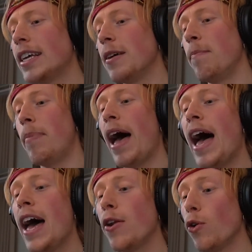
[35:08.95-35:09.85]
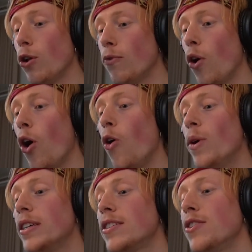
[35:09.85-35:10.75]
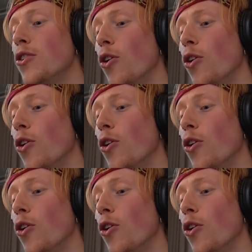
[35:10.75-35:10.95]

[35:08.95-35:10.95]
as a battle of always,